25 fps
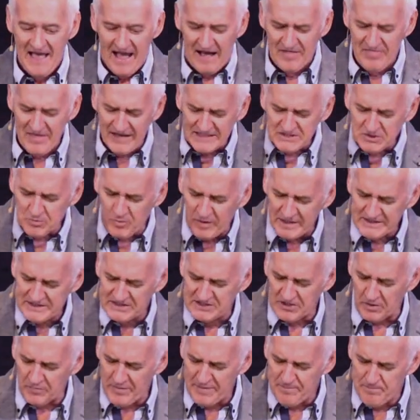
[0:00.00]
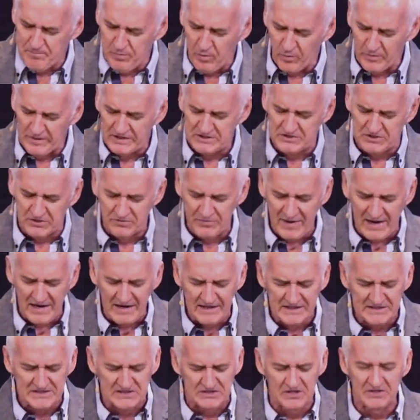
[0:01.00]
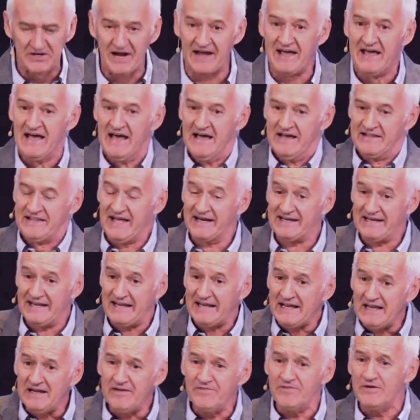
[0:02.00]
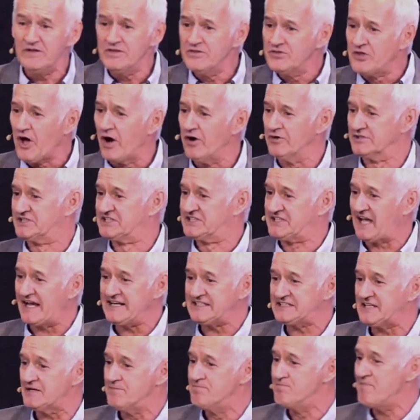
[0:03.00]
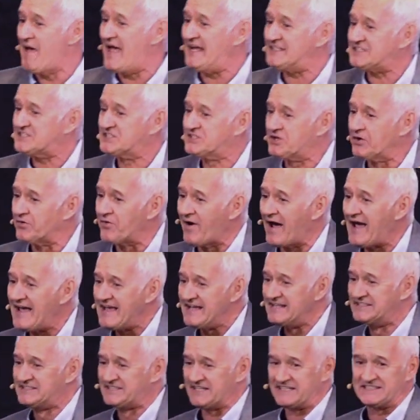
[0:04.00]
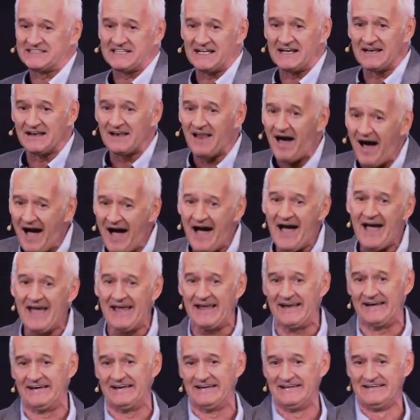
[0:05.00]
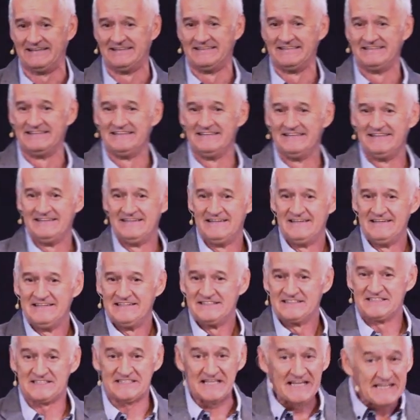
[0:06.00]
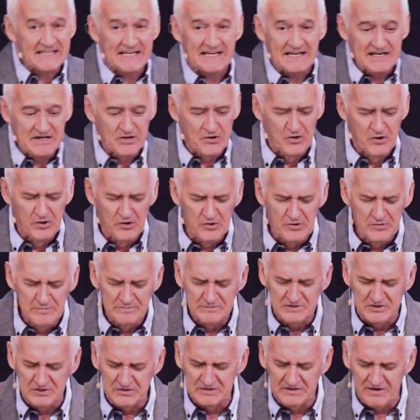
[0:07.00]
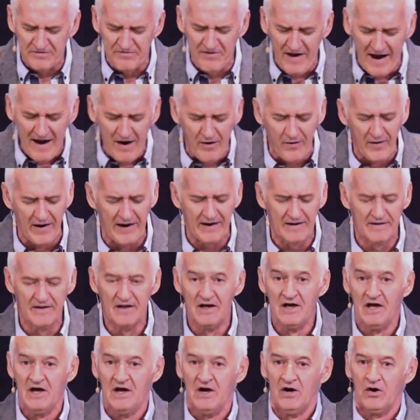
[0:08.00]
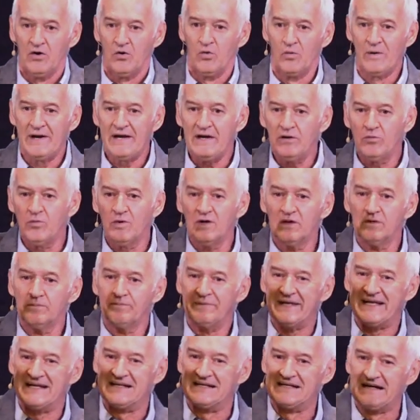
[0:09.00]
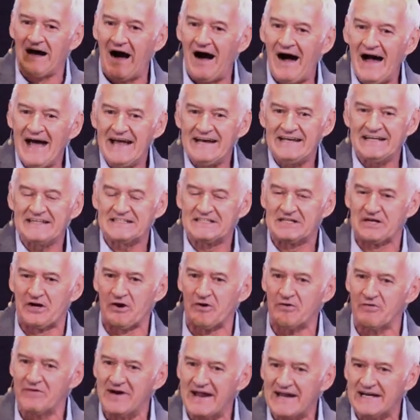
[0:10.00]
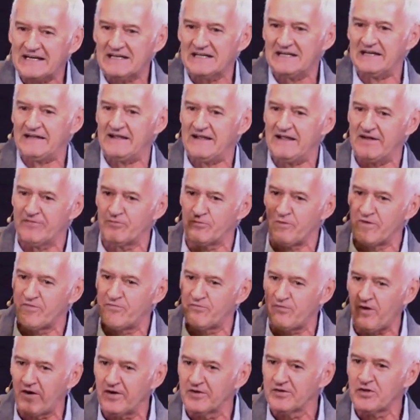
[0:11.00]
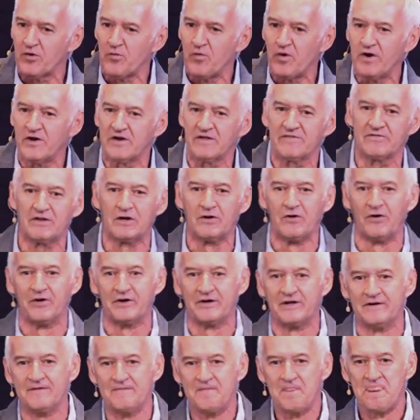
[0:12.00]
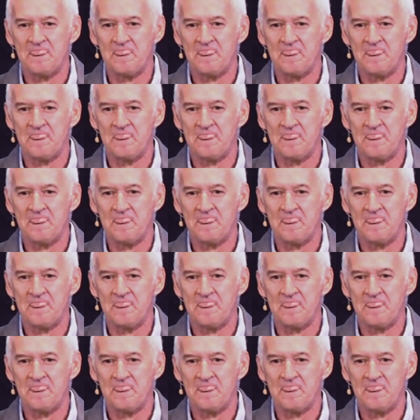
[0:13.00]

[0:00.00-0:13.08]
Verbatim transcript: And that's why it's so important to realize today that even though Satan masquerades as a lion, seeking whom to devour, we will be guided correctly if we follow the word of the Lord.